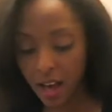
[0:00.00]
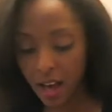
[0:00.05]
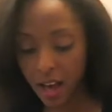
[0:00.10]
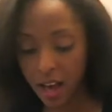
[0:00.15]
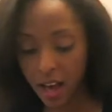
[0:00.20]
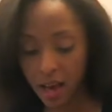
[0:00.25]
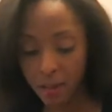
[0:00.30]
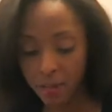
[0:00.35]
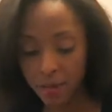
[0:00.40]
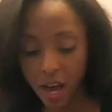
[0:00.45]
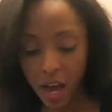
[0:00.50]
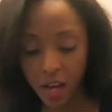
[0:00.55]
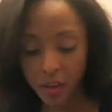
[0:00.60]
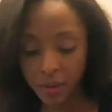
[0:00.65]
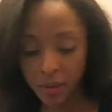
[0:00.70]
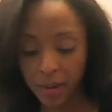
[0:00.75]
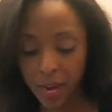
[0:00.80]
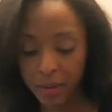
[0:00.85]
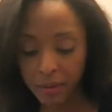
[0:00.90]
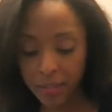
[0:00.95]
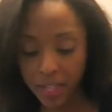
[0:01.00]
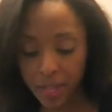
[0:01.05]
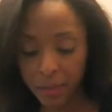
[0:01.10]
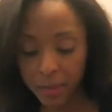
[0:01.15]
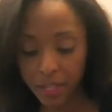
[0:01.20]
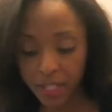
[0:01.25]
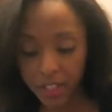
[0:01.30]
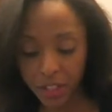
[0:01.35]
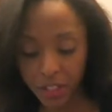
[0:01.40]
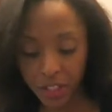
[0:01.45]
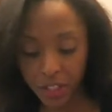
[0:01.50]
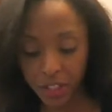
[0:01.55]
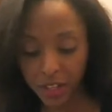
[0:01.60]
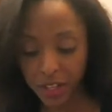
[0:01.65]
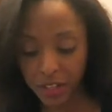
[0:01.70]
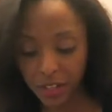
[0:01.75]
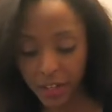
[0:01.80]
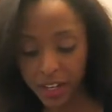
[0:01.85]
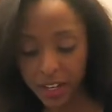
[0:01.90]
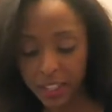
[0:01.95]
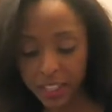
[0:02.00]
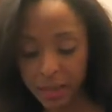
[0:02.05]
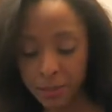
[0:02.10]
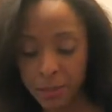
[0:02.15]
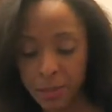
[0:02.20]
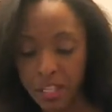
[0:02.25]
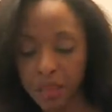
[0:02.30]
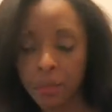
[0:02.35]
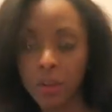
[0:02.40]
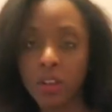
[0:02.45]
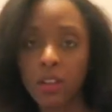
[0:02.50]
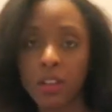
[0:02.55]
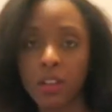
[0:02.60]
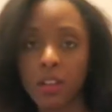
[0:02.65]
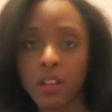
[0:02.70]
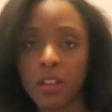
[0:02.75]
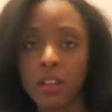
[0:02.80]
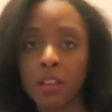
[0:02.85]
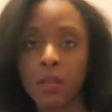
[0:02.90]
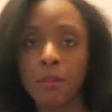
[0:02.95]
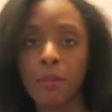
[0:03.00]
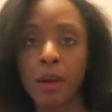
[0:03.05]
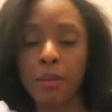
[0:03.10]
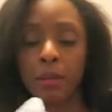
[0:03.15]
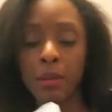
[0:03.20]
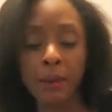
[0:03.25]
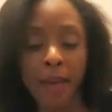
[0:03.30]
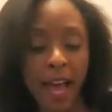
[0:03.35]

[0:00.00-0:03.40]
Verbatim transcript: um, not arrive damaged. There is minimal bubble